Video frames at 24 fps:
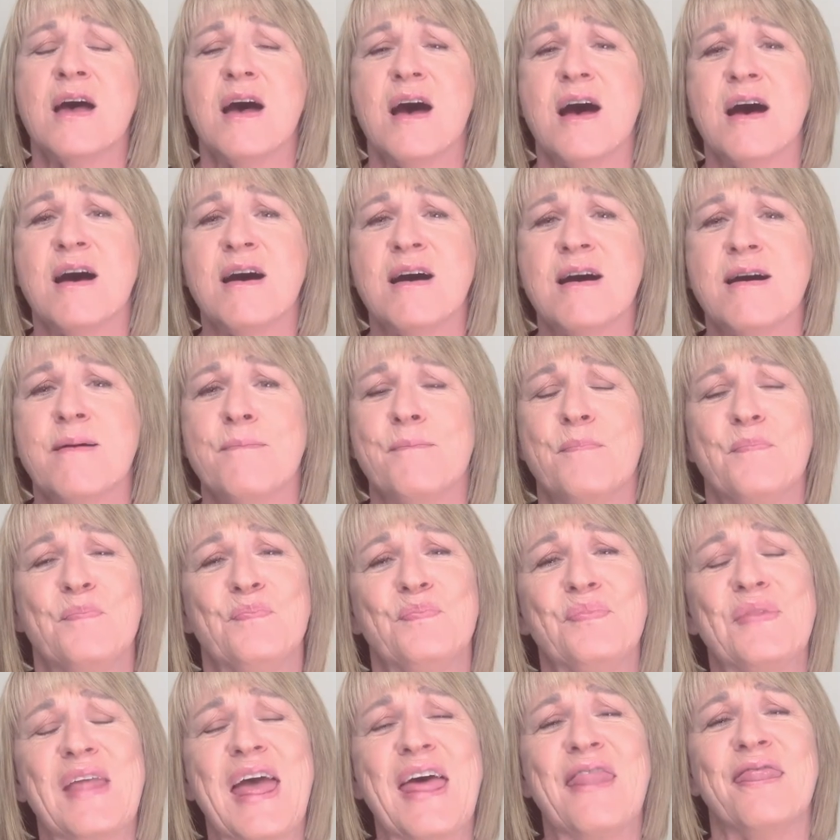
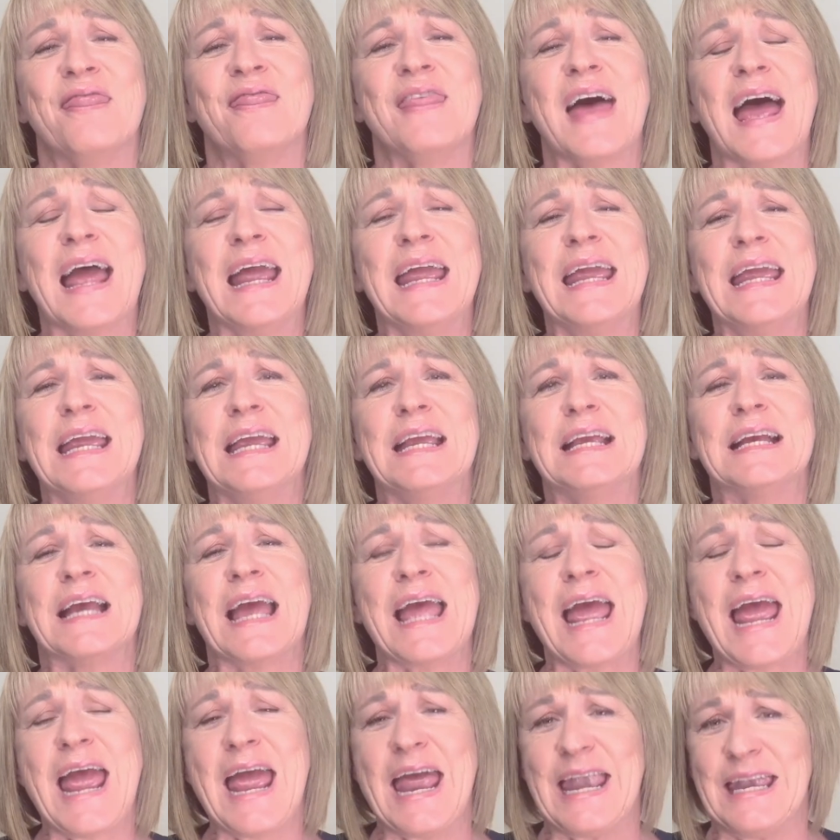they
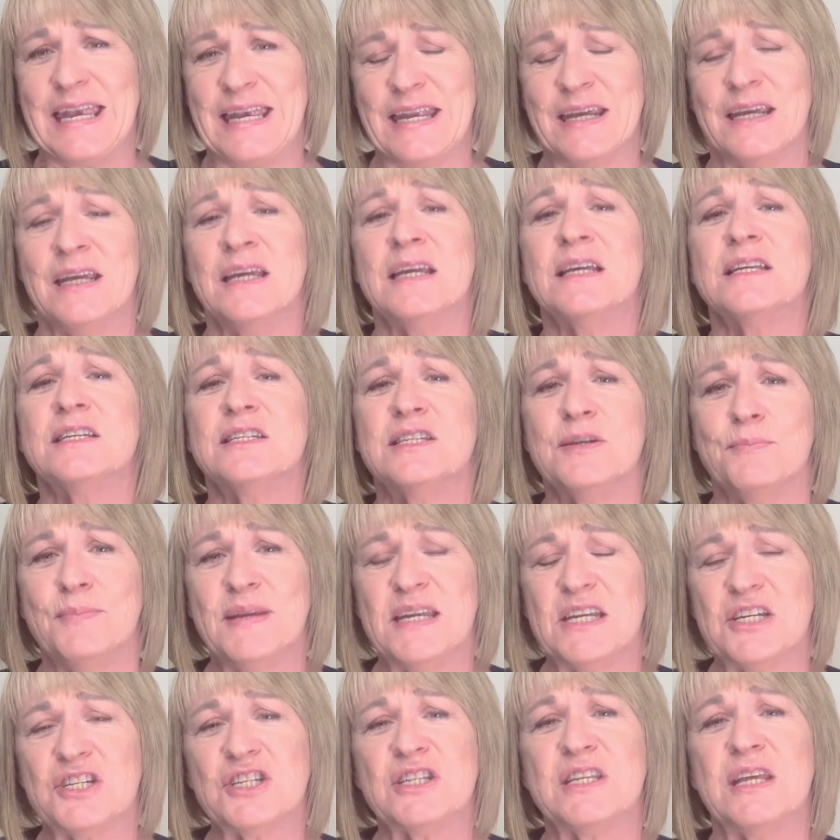can
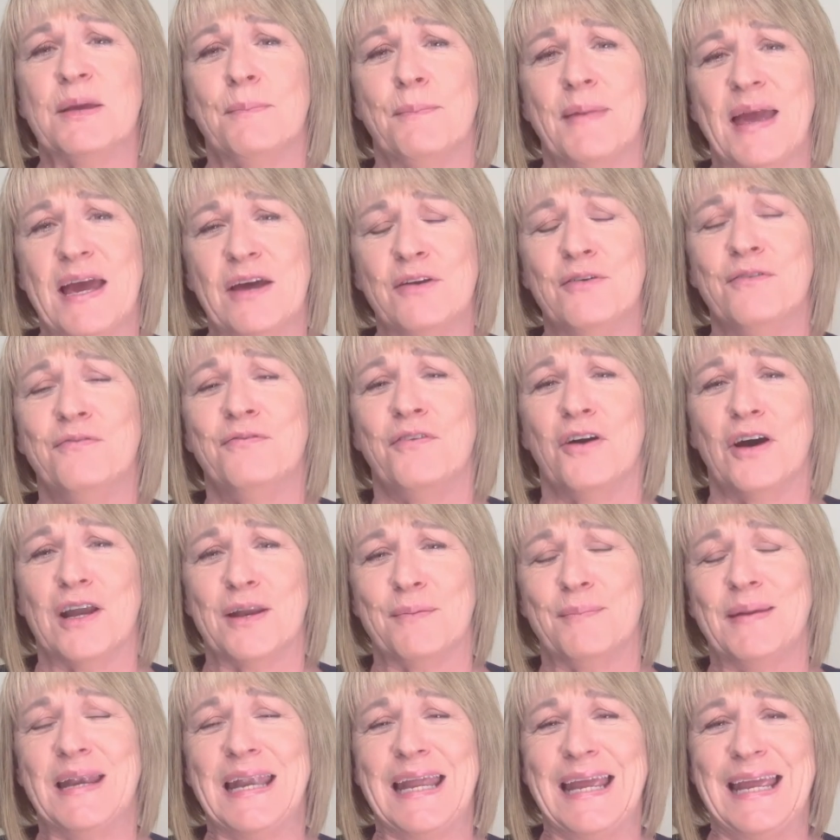diminish the amount of
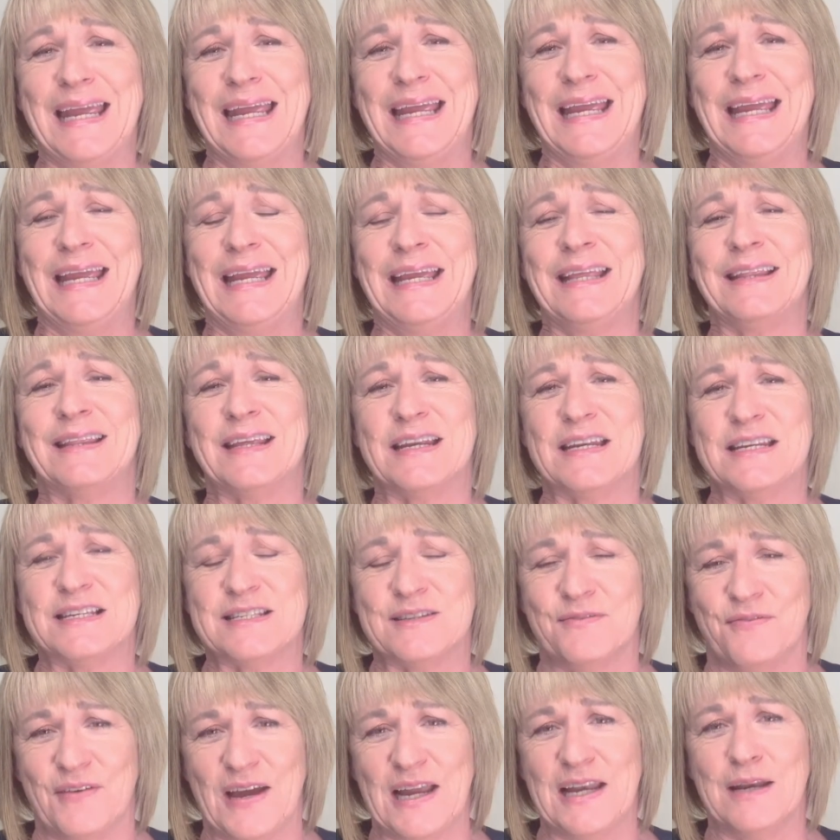vitamin E that is
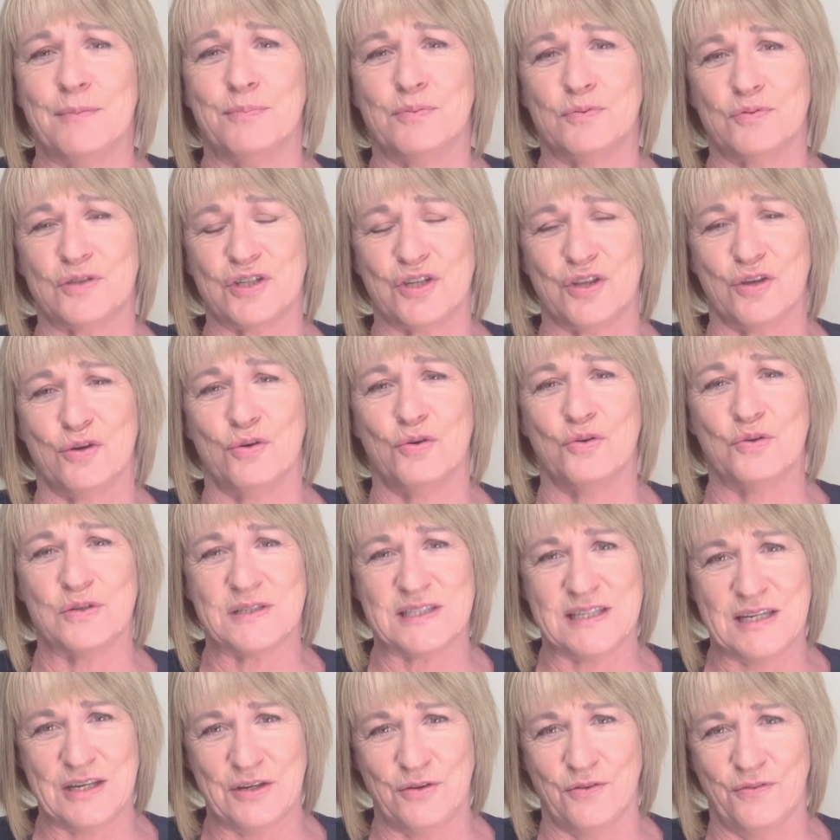available to the
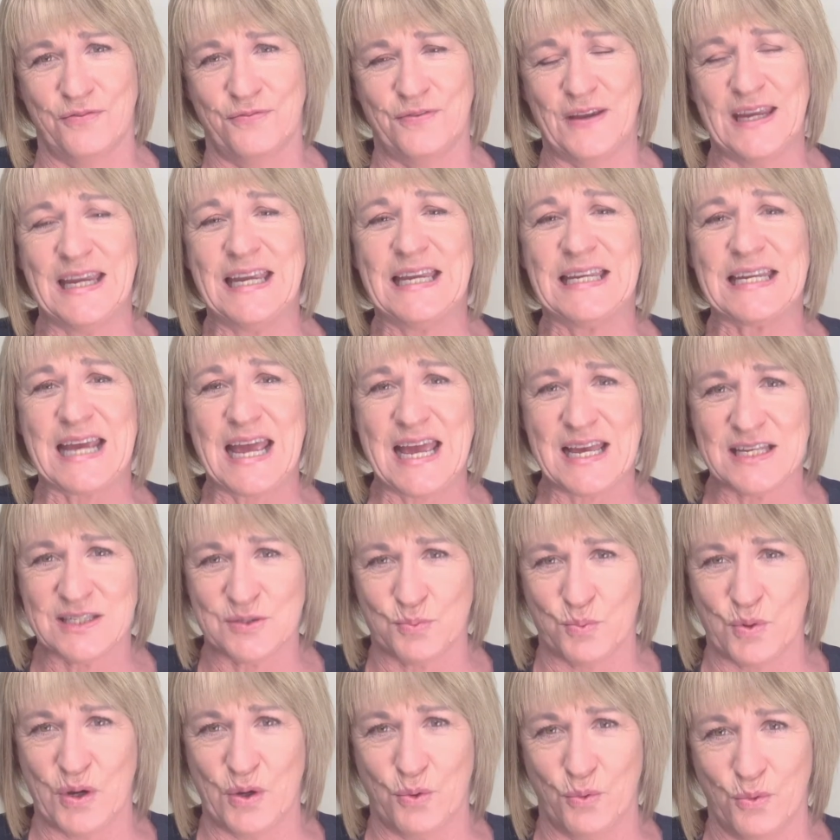horse in your feed as
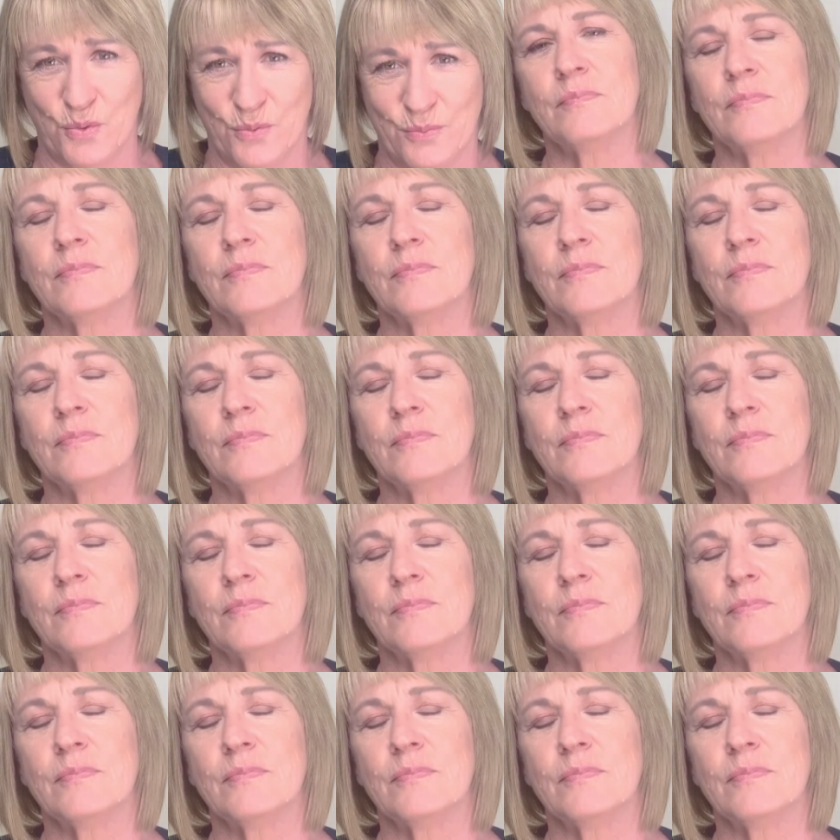well.